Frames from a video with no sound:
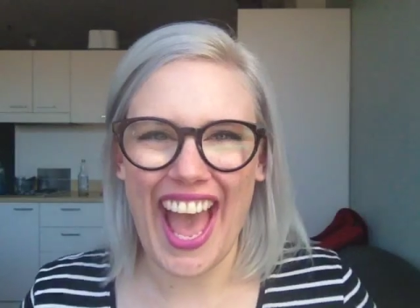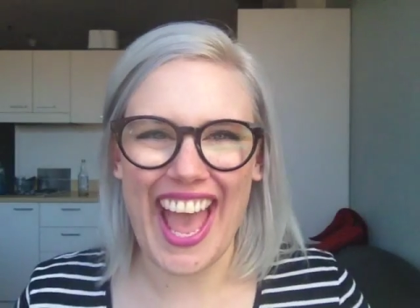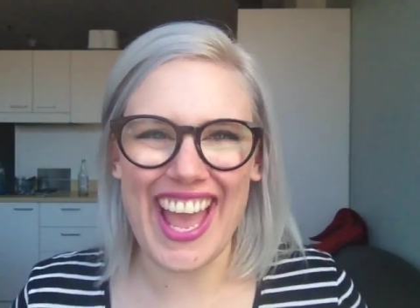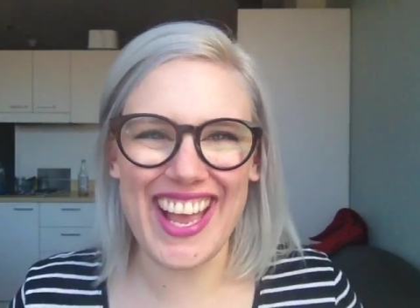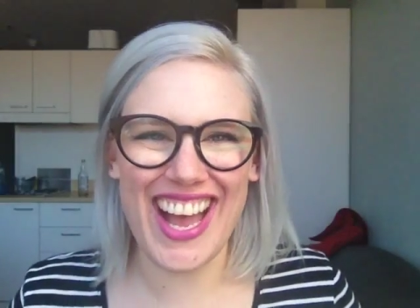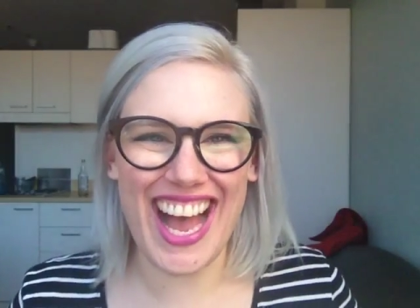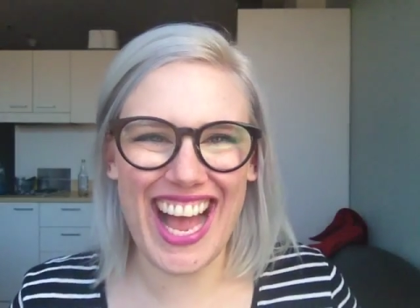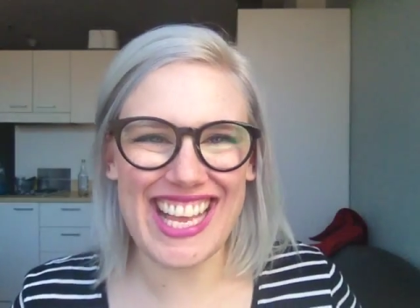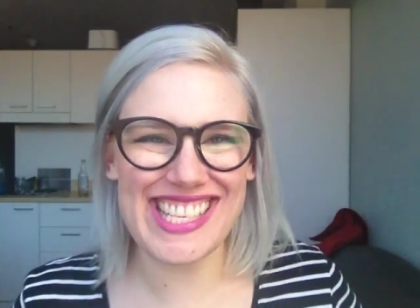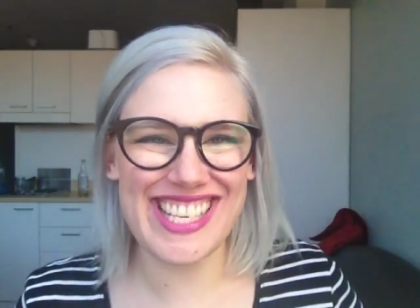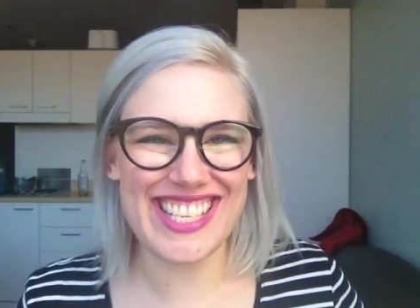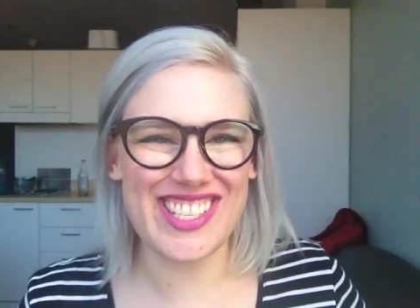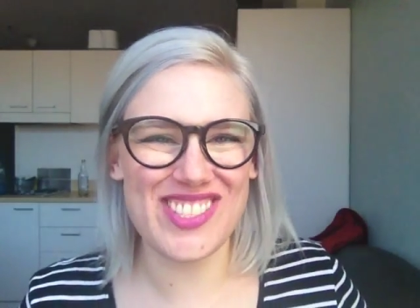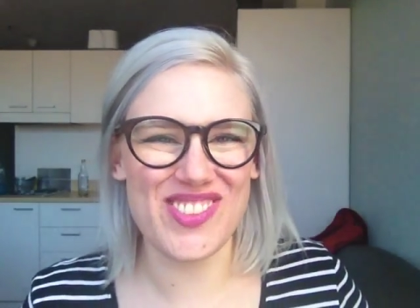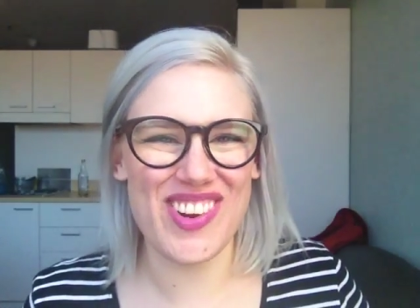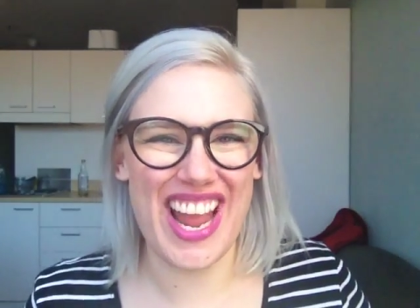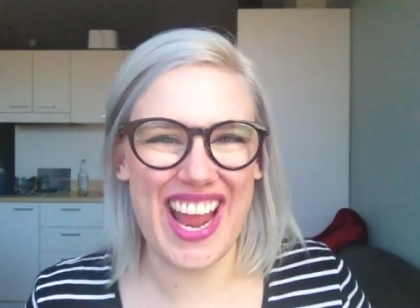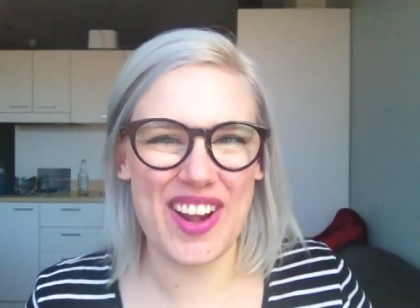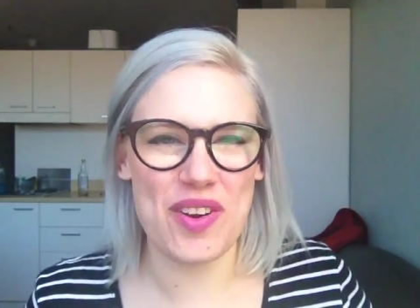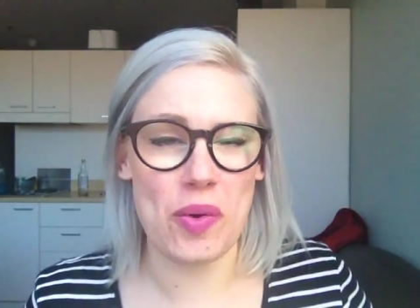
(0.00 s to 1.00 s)
Hey guys, it's
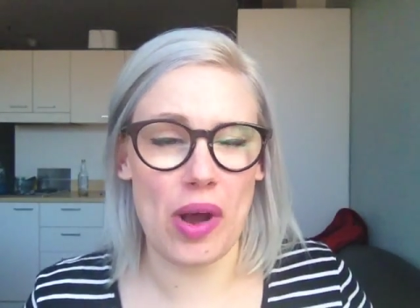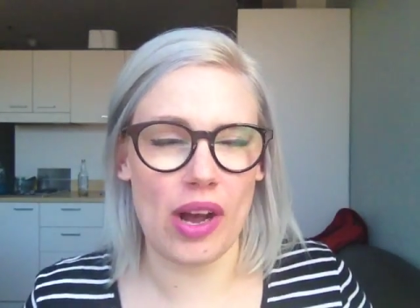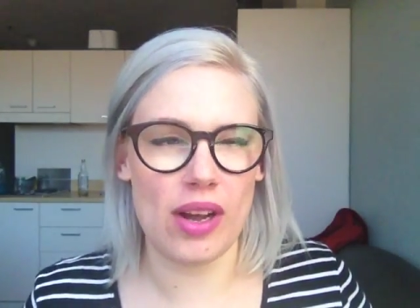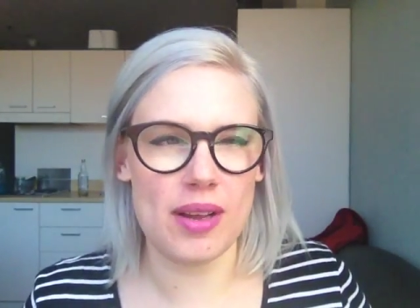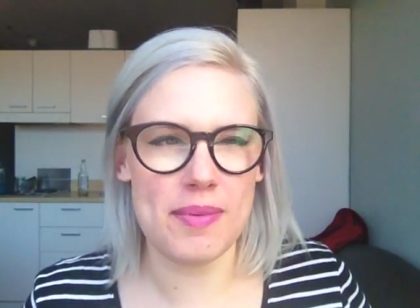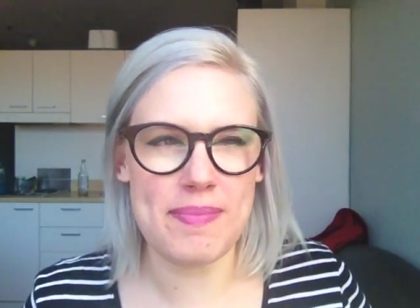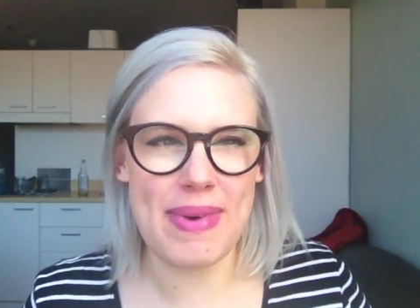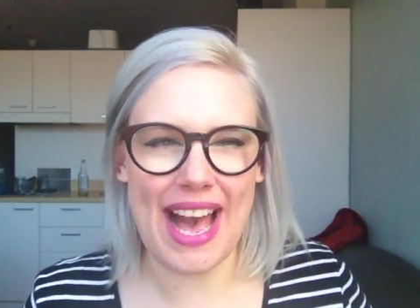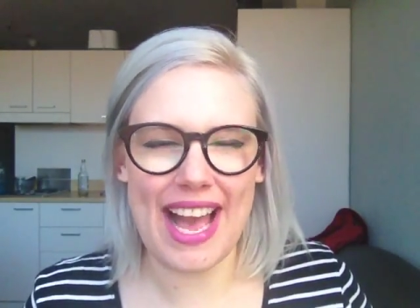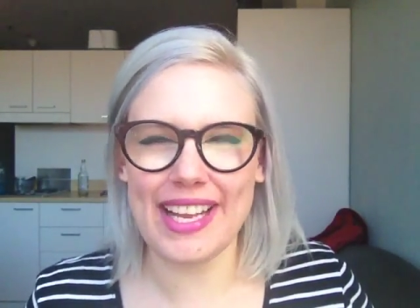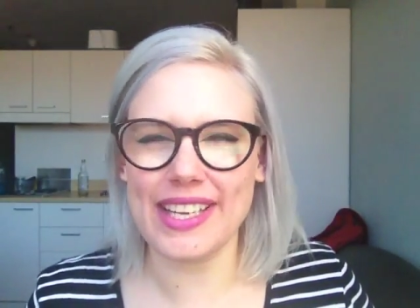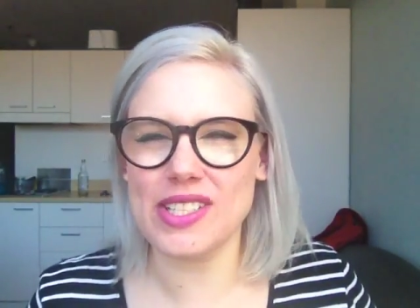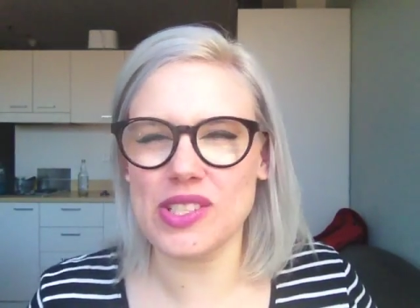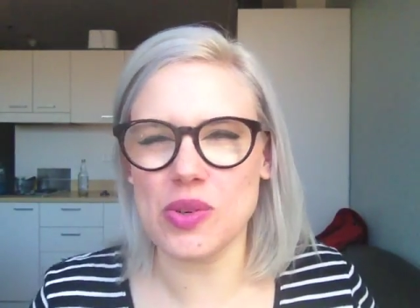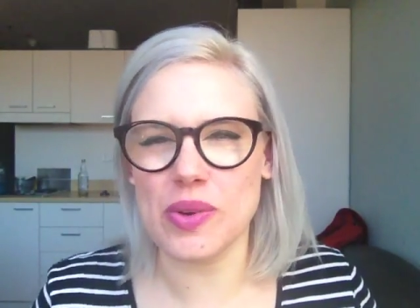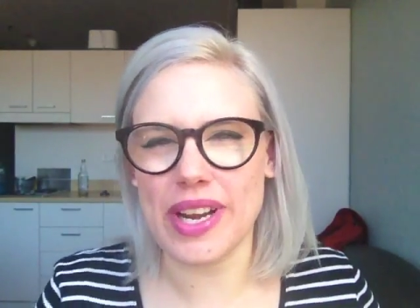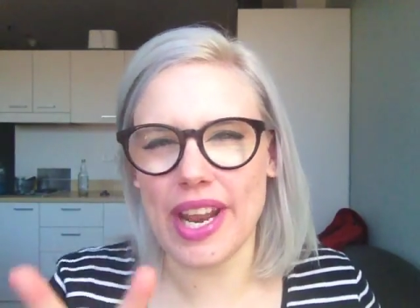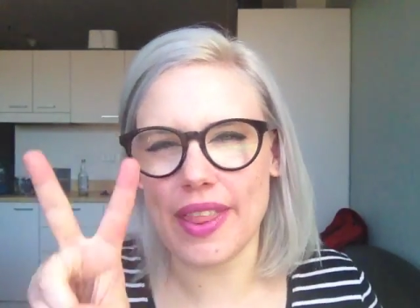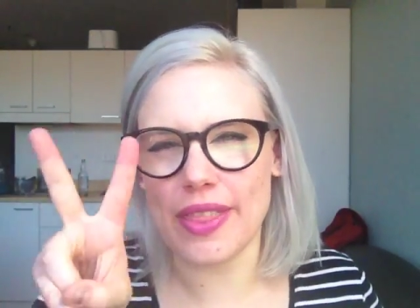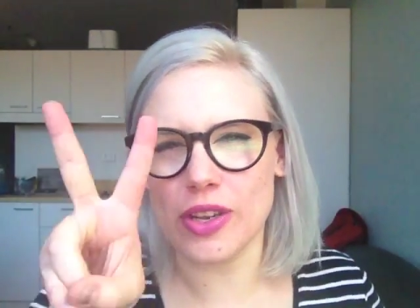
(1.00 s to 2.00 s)
Ren. Welcome back
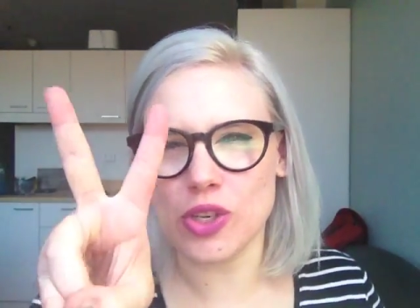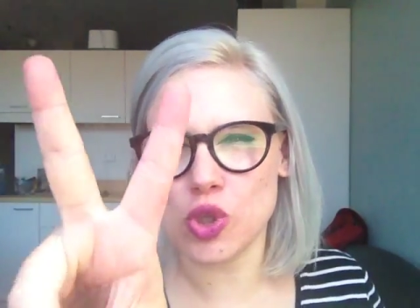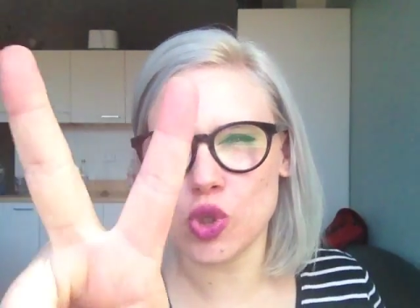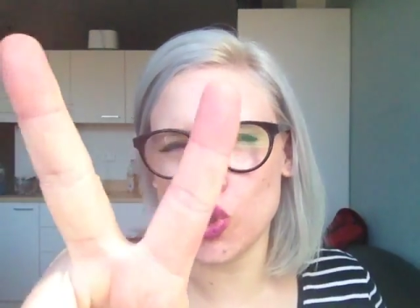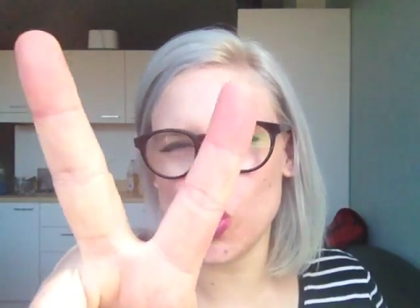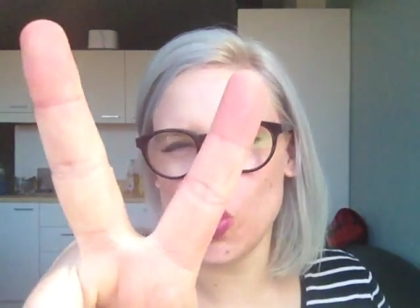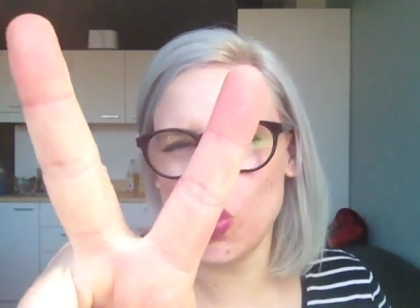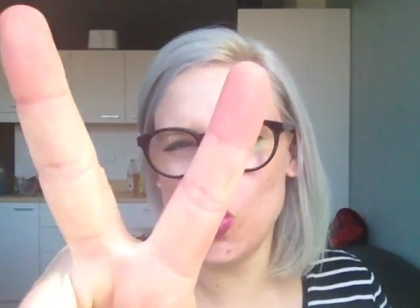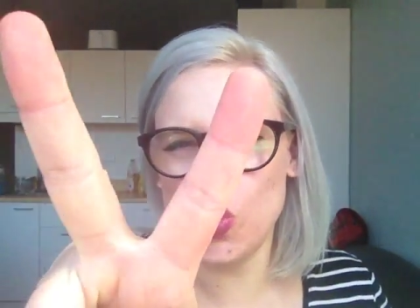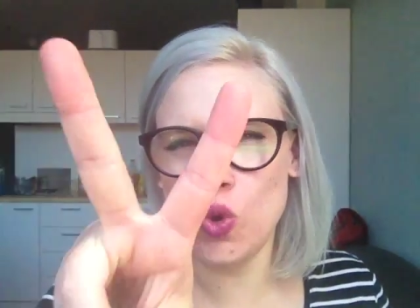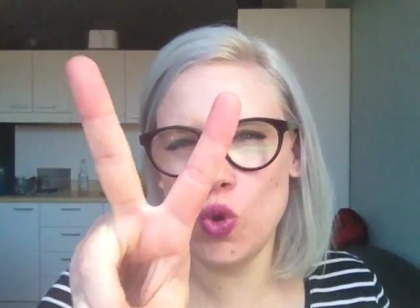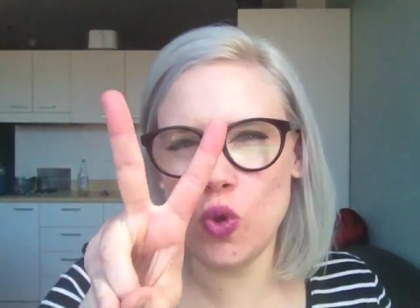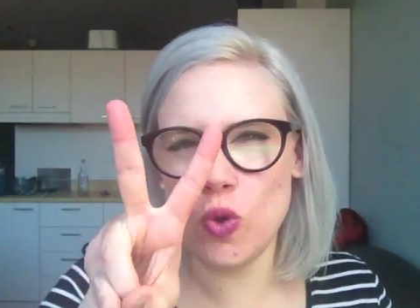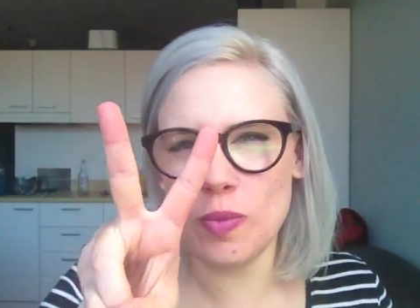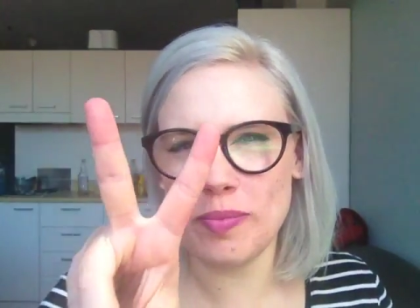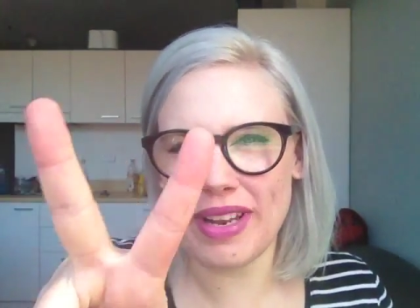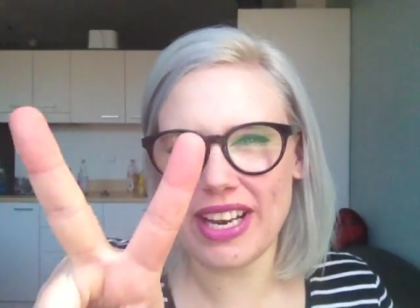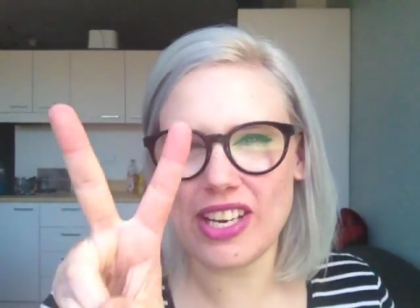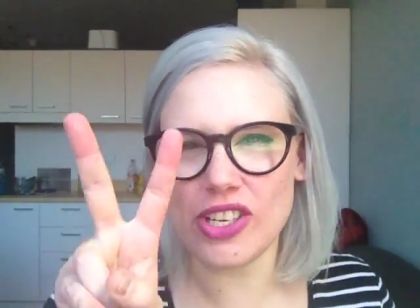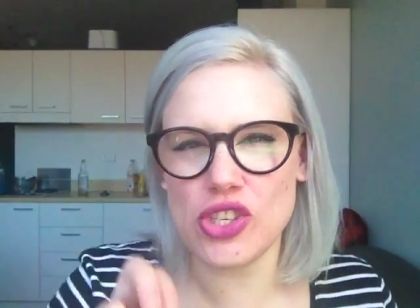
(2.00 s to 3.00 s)
to another
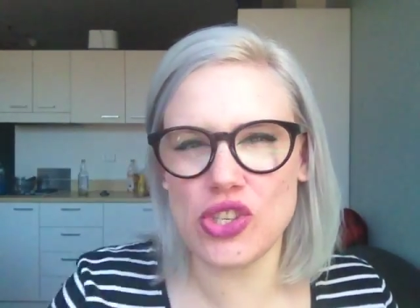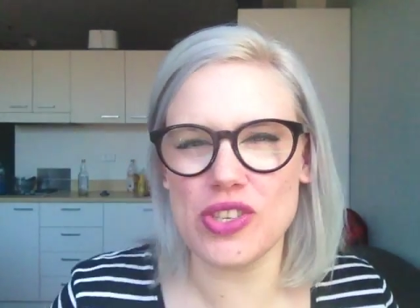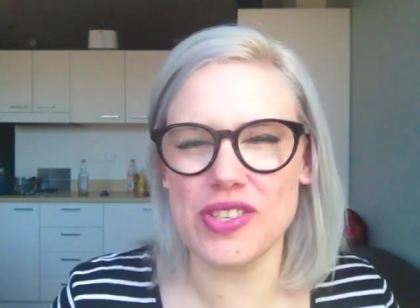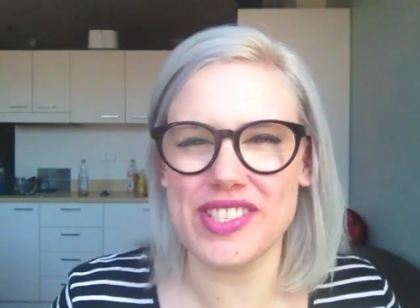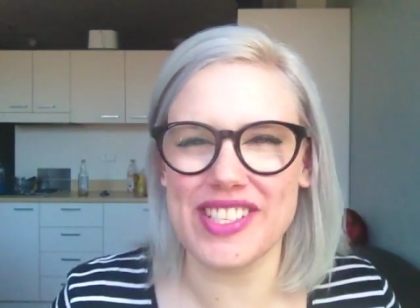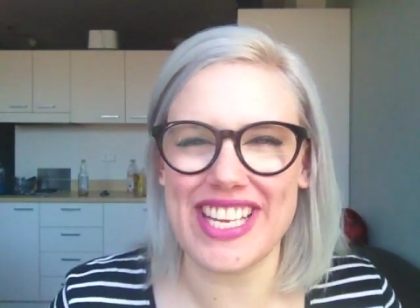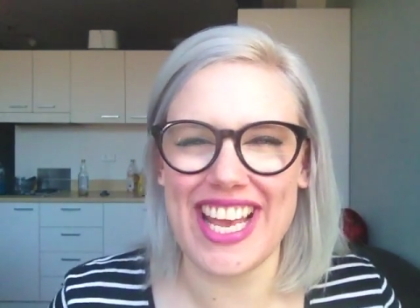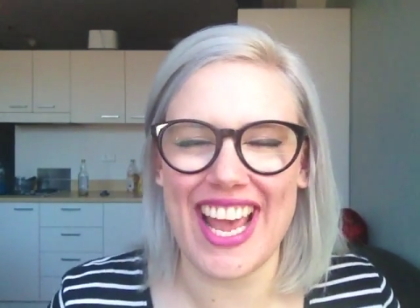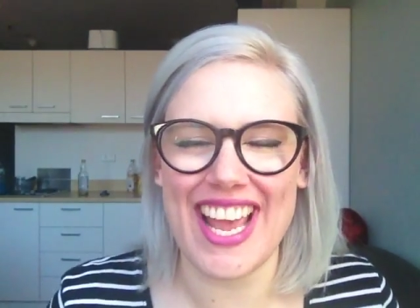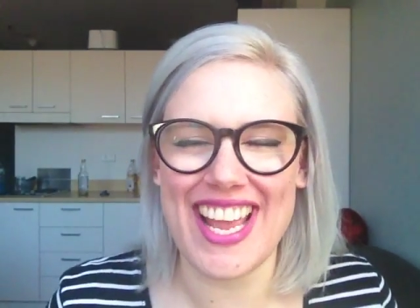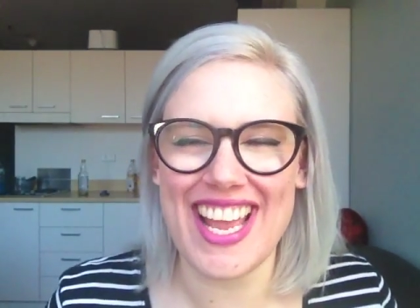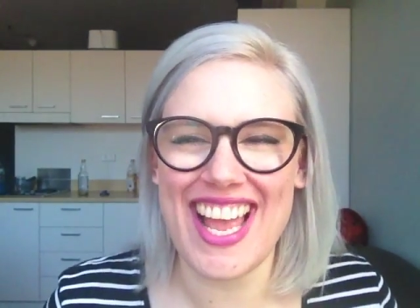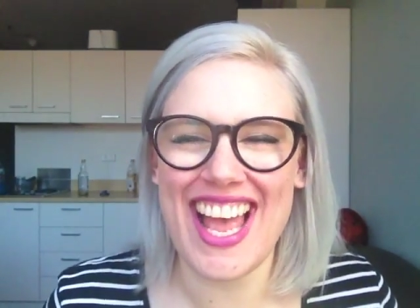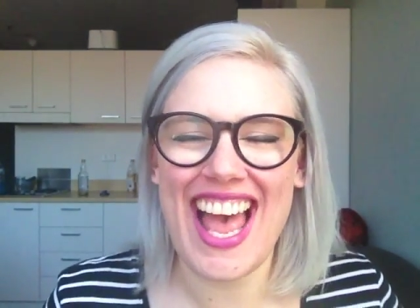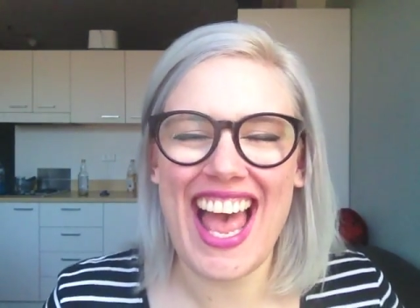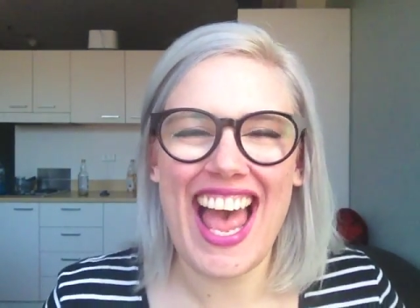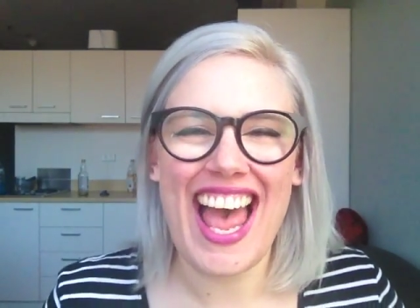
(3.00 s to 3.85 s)
2 Minute Tuesday.